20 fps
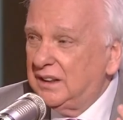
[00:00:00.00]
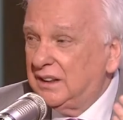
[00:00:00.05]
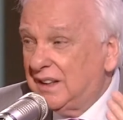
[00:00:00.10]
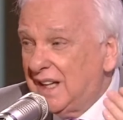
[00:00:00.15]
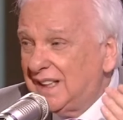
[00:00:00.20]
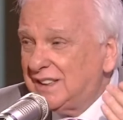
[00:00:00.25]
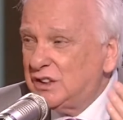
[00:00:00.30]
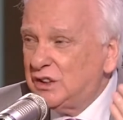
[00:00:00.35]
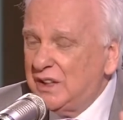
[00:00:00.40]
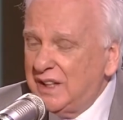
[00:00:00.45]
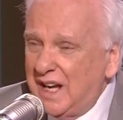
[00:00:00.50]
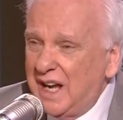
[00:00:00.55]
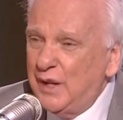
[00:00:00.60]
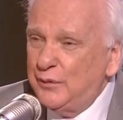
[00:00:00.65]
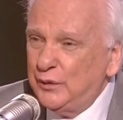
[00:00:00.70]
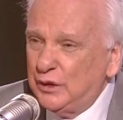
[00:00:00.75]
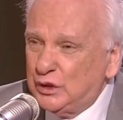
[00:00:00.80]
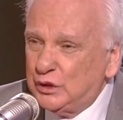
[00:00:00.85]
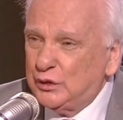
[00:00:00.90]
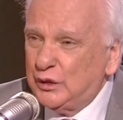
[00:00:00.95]
that's the
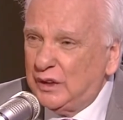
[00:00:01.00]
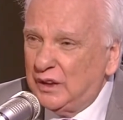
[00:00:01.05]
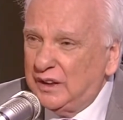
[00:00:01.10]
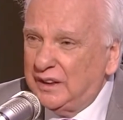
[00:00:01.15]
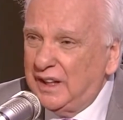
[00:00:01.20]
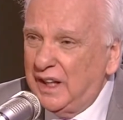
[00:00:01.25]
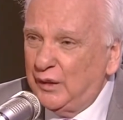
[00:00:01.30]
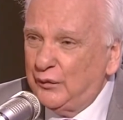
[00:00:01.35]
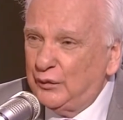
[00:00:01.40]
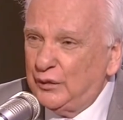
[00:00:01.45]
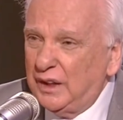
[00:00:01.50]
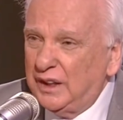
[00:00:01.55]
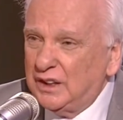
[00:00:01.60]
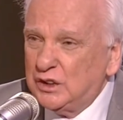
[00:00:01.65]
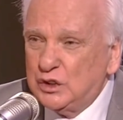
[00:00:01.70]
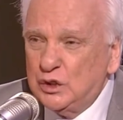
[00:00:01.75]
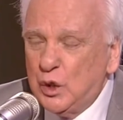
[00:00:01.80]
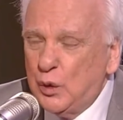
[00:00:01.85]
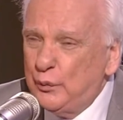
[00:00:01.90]
atmosphere in that place.